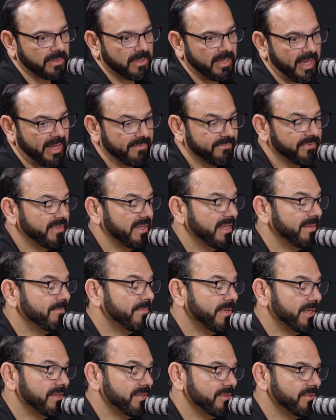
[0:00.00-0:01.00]
have
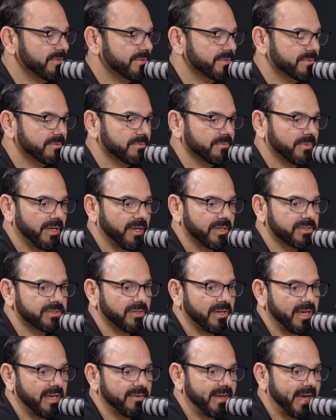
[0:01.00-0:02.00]
theme menus. We
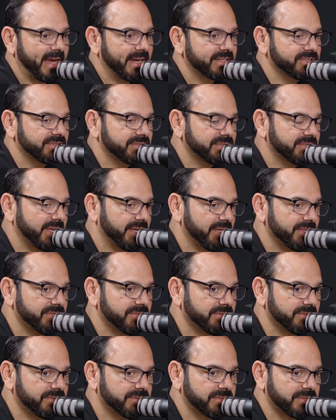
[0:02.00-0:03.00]
also have action
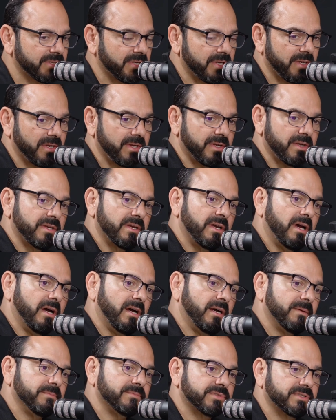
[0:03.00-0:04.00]
stations.
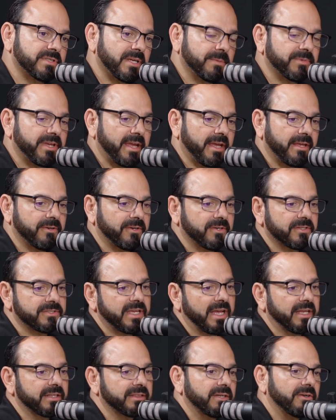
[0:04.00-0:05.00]
Some caterers
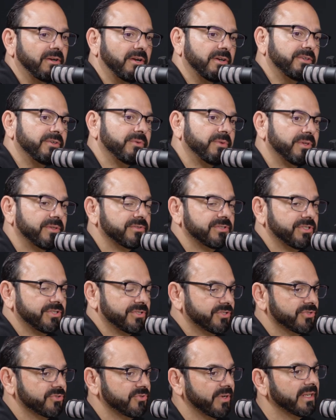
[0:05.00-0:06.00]
out there are doing
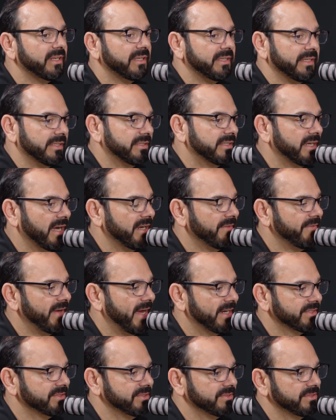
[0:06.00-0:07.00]
just strictly kind of
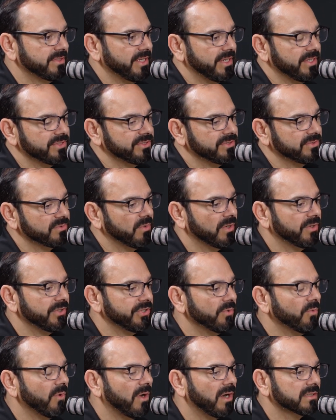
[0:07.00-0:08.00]
action stations where
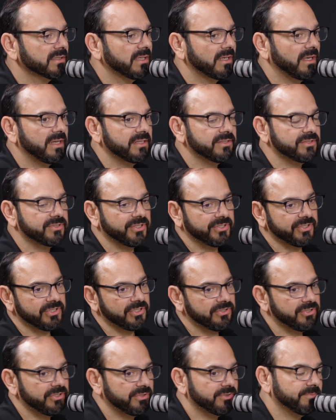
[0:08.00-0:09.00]
you walk to lunch
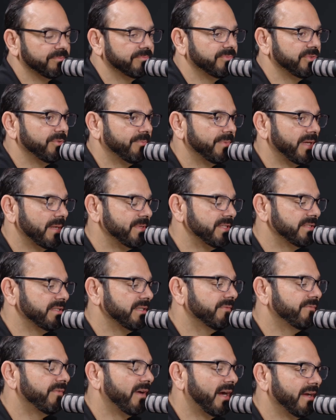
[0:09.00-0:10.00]
and you'll maybe
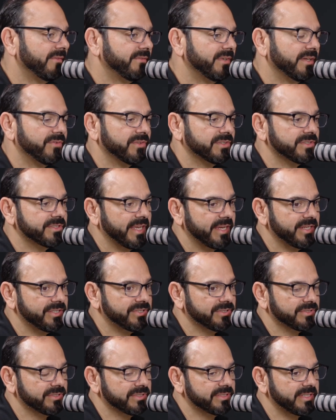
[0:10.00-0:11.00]
see 5 different
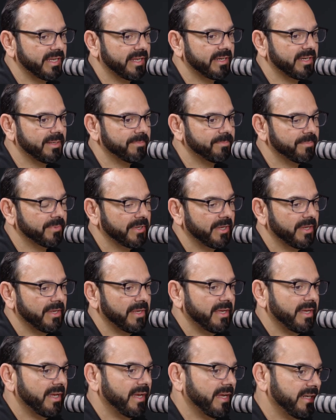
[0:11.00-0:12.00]
stations set up,
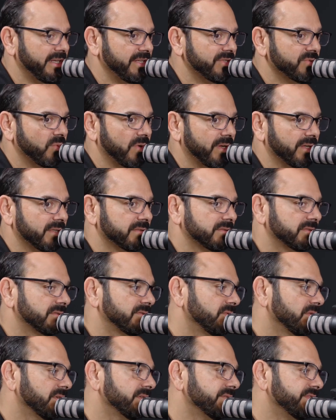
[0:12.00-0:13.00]
and each one
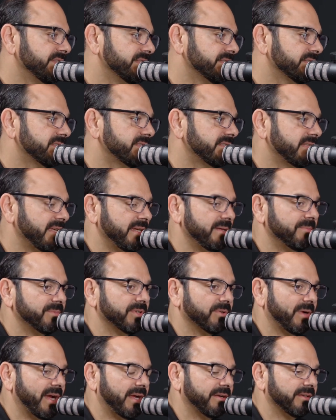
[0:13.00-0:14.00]
sort of is themed
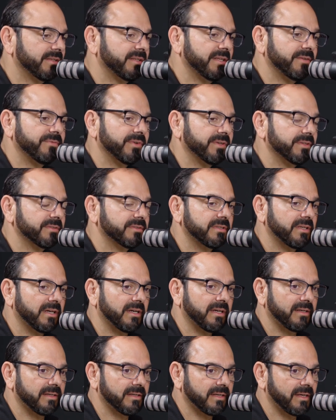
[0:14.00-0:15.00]
around a different
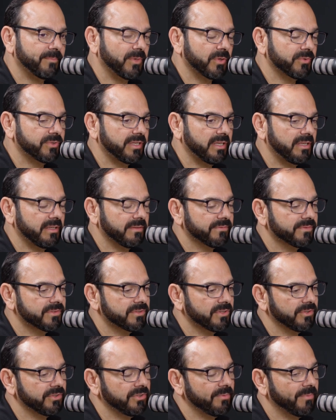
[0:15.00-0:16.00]
a motif.
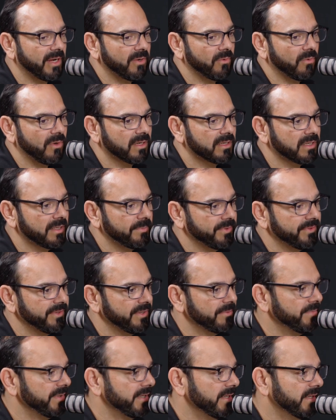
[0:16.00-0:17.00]
So you might walk up and
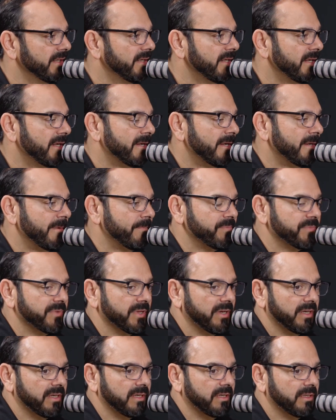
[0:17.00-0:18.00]
there'd be a
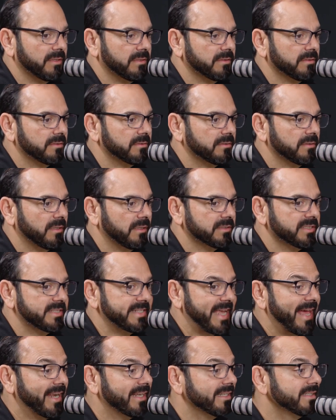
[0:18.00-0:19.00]

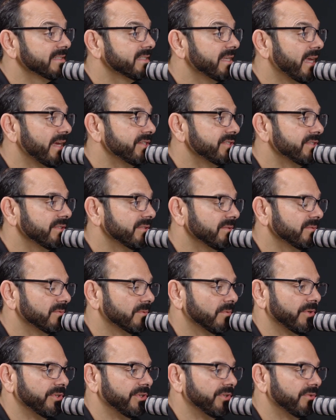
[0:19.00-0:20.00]
salad station
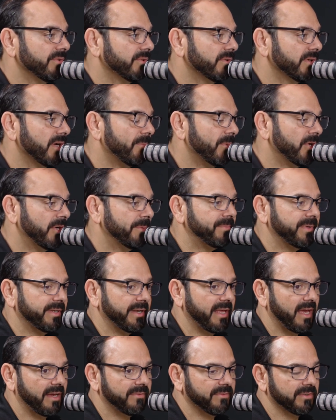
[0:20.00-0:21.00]
where you can go up and
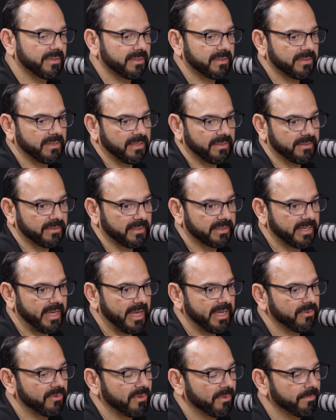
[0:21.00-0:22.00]
have a
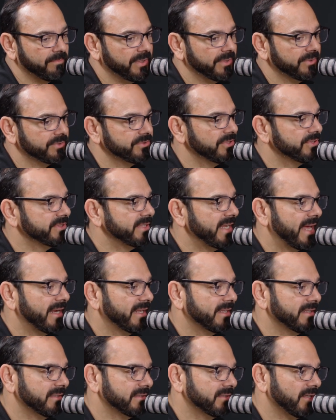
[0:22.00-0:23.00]
caterer build your
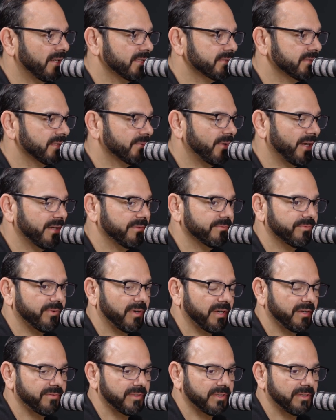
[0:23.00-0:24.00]
salad and toss it right in
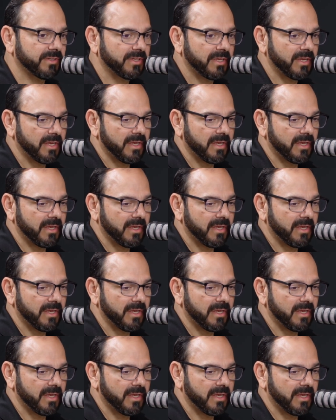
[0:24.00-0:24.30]
front of you.